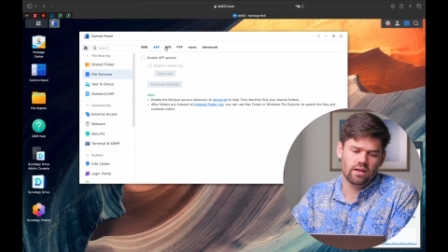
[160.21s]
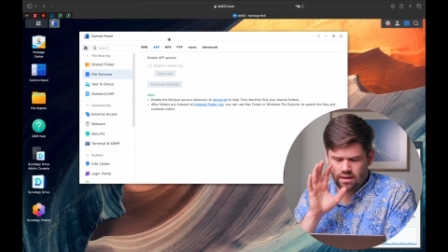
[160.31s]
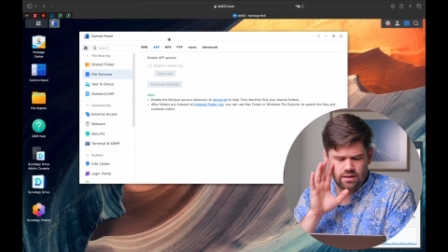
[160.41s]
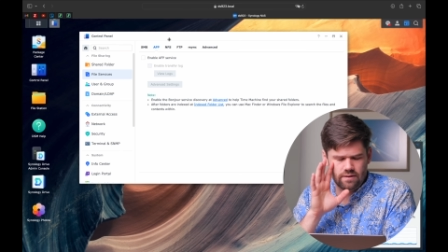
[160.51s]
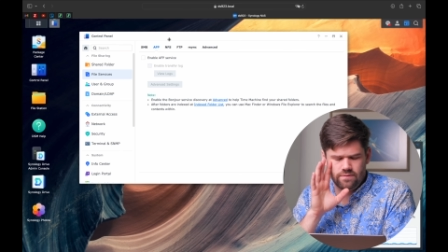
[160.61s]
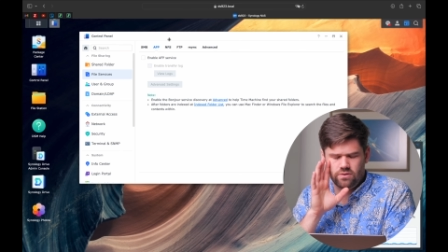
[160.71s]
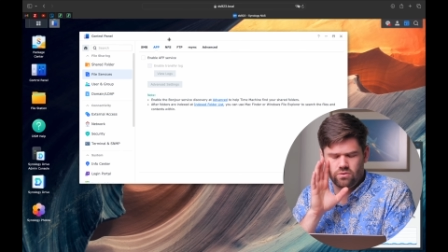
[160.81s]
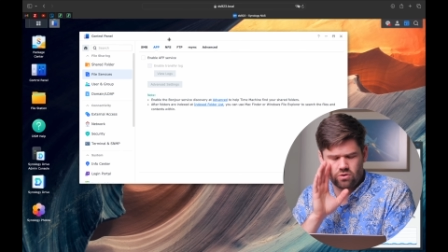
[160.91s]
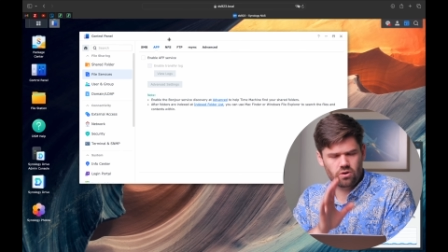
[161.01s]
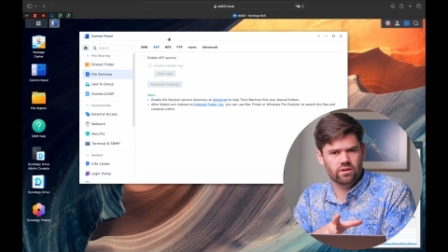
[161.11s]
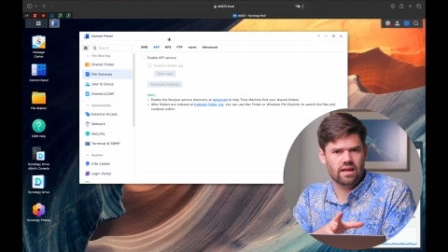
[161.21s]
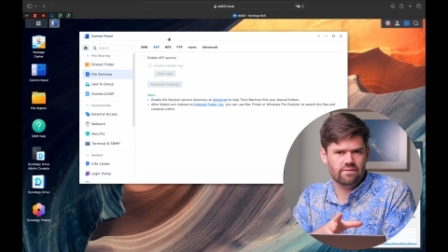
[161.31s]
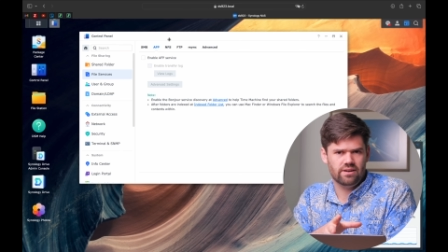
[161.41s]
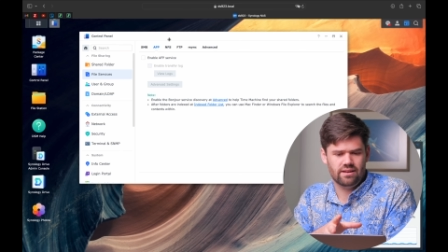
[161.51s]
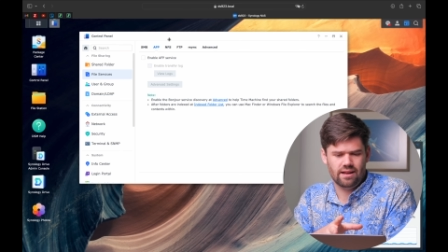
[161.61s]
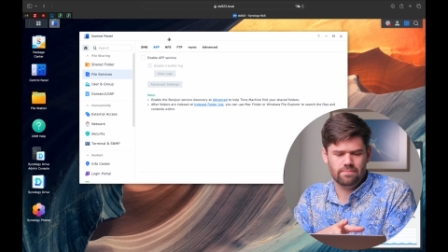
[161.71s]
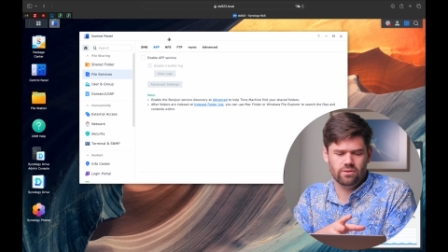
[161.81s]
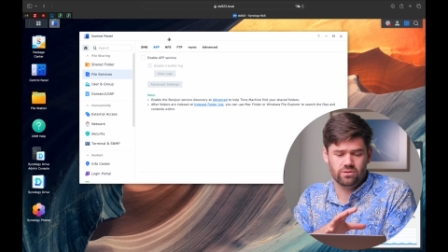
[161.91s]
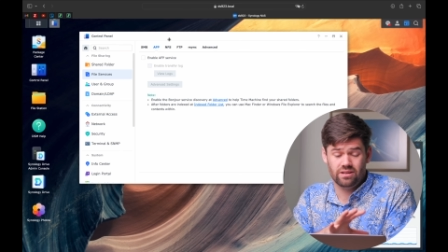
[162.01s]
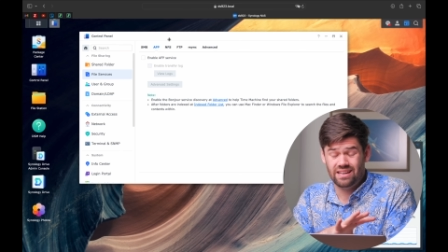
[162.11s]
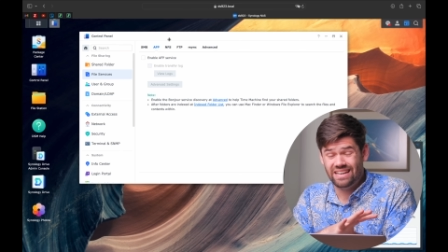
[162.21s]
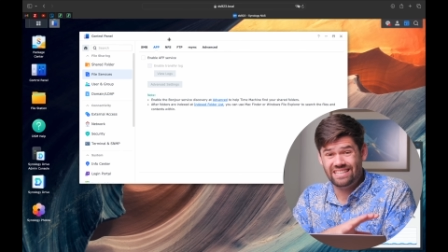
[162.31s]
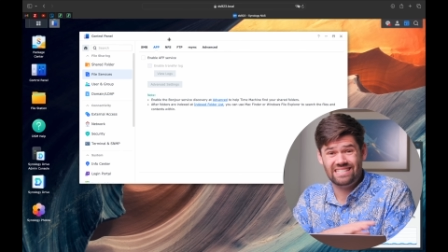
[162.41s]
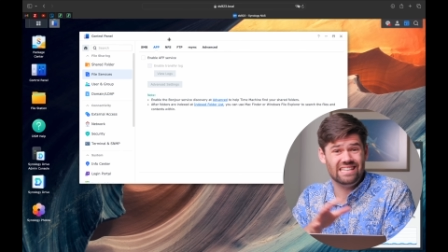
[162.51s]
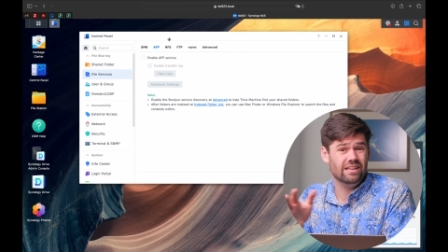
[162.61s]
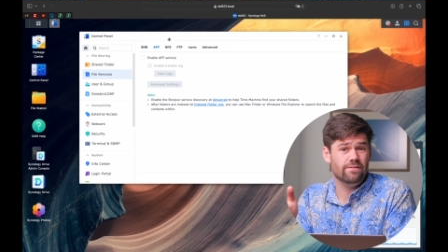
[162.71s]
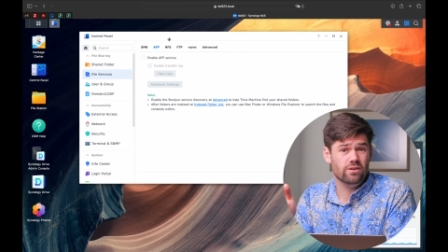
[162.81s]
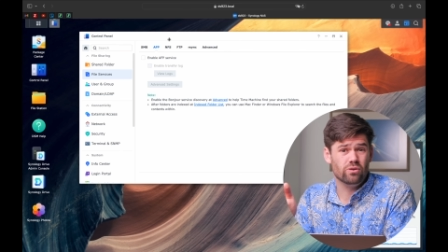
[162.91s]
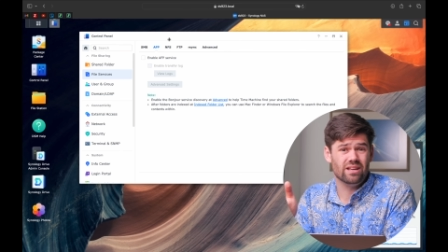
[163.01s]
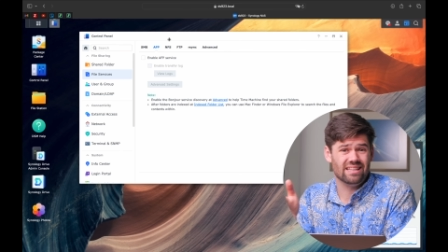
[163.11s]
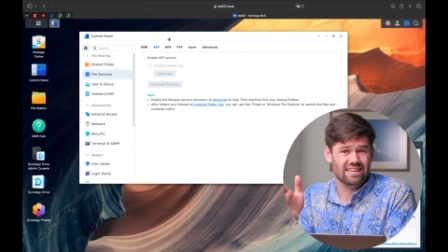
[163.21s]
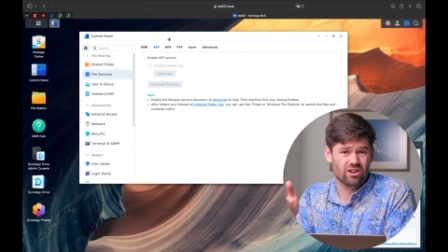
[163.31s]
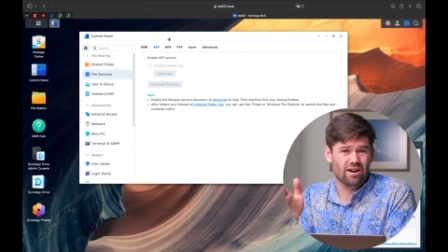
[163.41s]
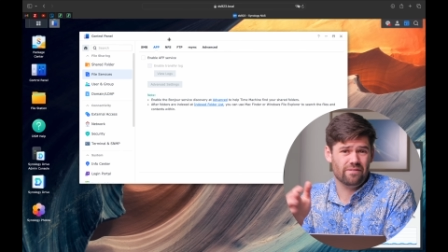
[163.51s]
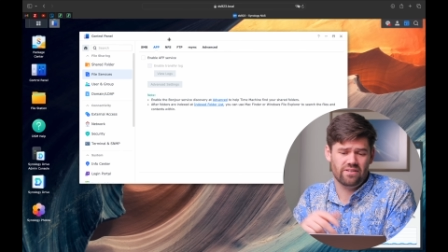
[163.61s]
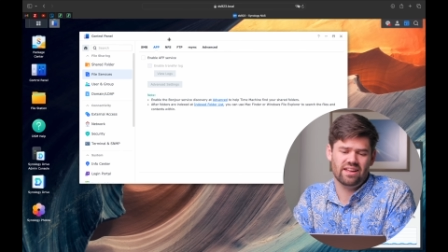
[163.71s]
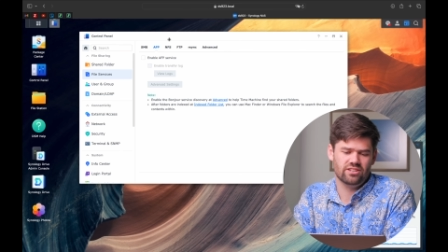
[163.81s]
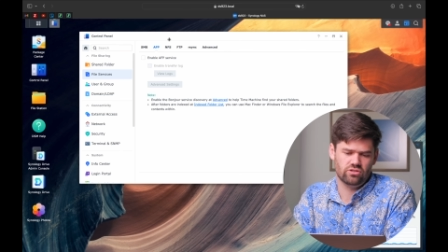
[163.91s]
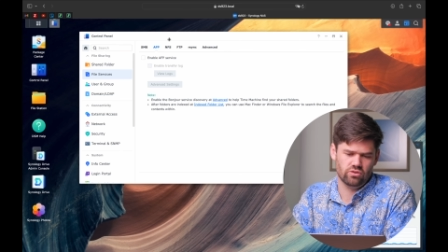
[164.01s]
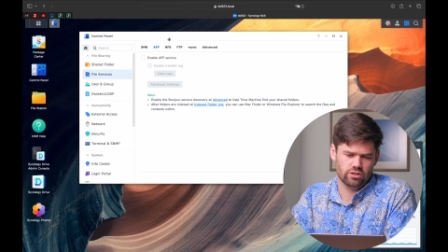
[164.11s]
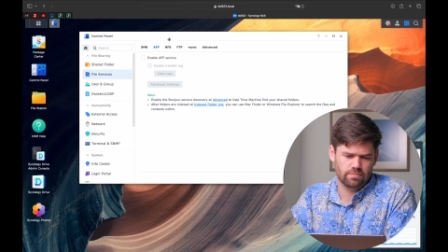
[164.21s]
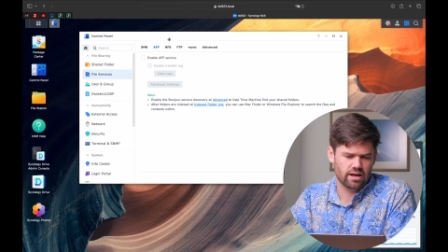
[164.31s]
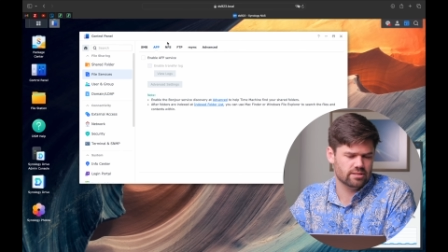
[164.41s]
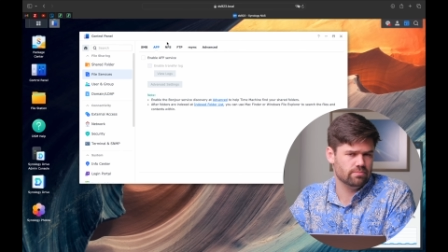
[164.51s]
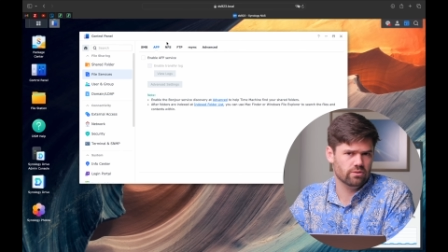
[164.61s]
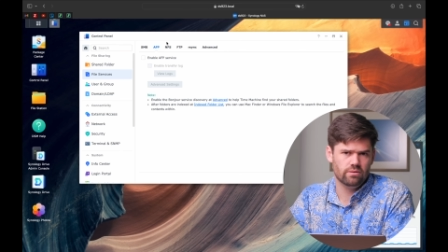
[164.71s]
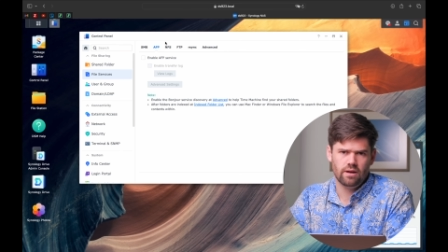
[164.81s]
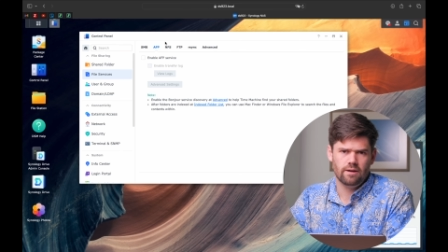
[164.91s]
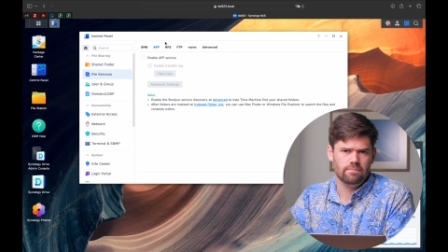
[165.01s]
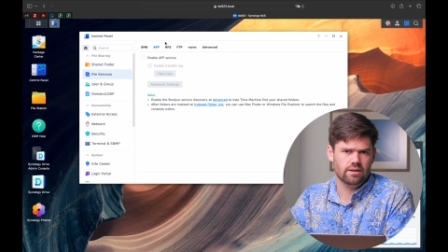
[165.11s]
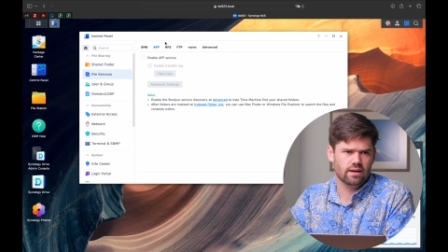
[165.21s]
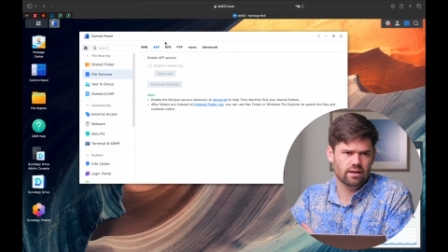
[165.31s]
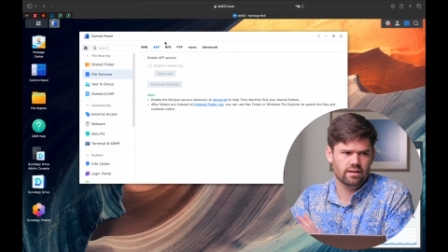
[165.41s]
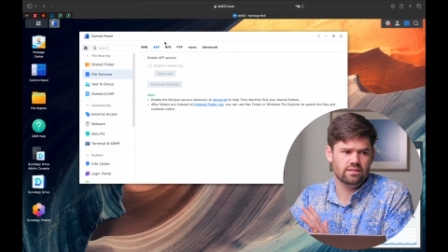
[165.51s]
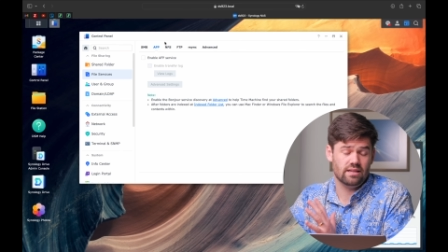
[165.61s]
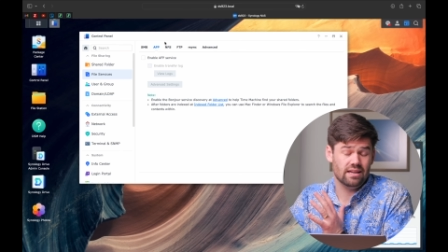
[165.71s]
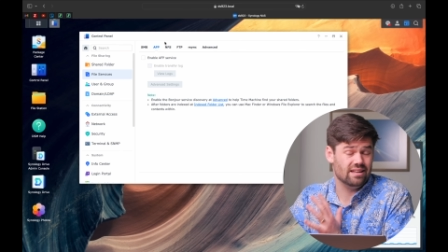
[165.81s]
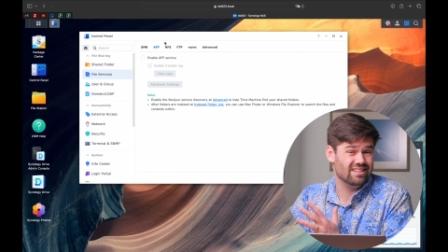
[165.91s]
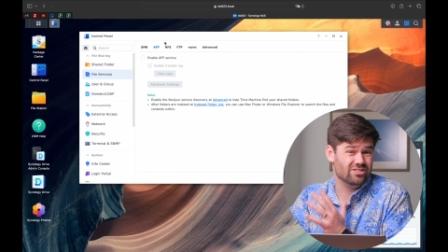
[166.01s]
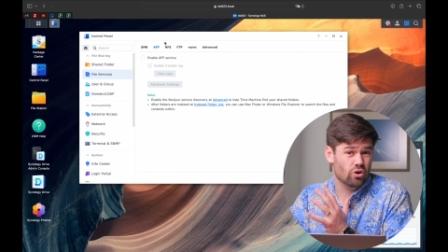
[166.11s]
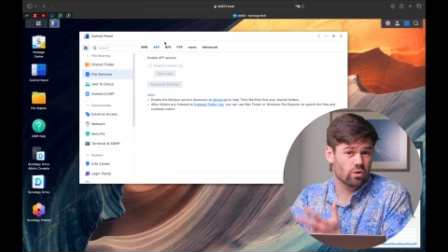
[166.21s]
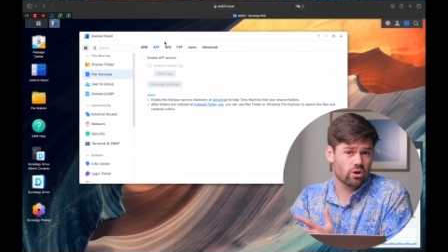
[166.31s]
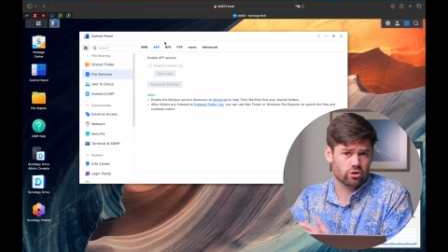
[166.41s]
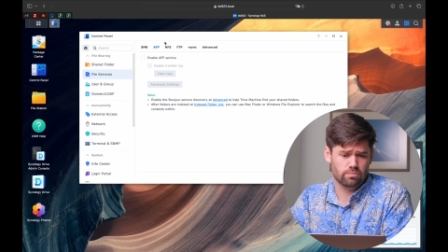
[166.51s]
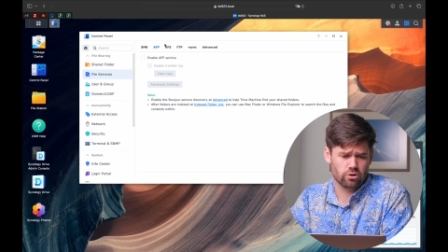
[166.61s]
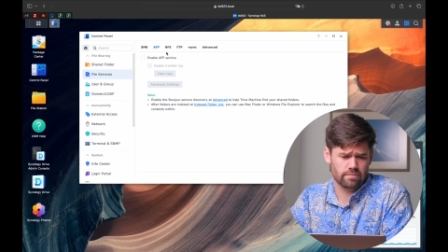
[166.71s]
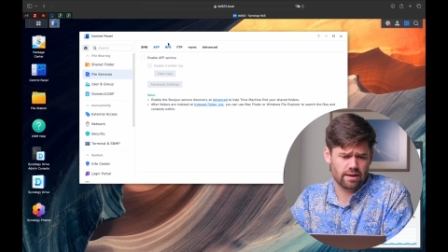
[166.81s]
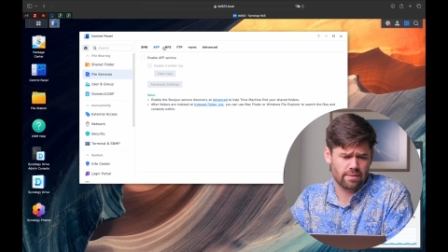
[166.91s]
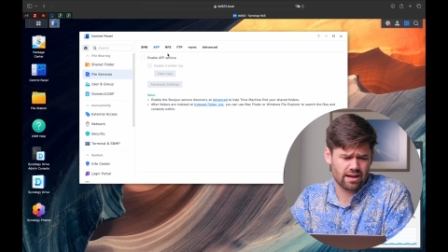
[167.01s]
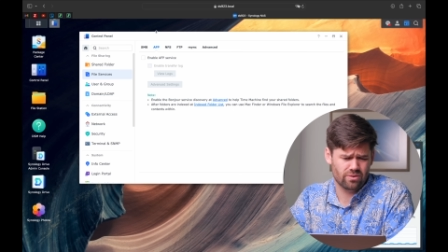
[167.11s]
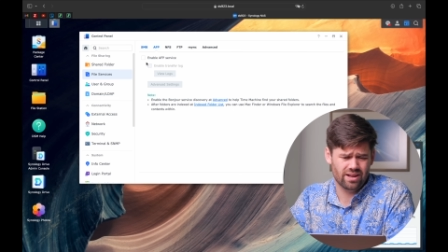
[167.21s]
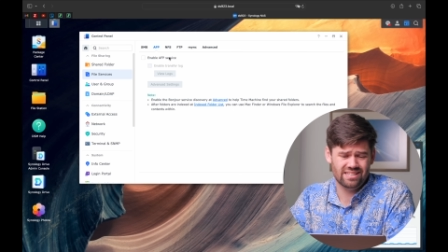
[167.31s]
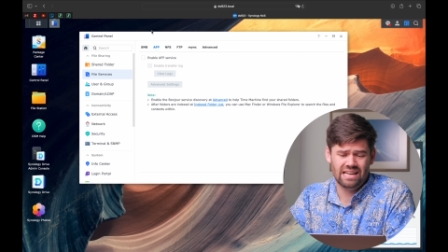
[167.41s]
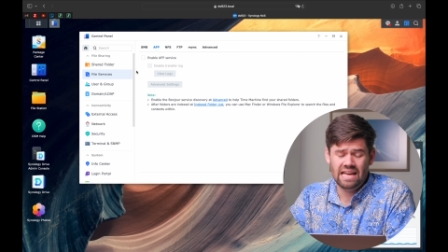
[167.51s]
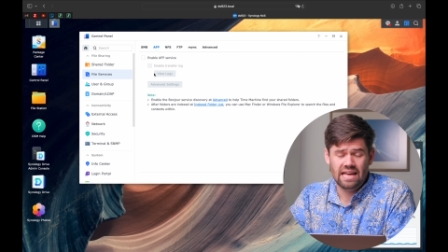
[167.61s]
And if you currently have it enabled, see if you can get off of it as soon as possible because it is no longer supported by macOS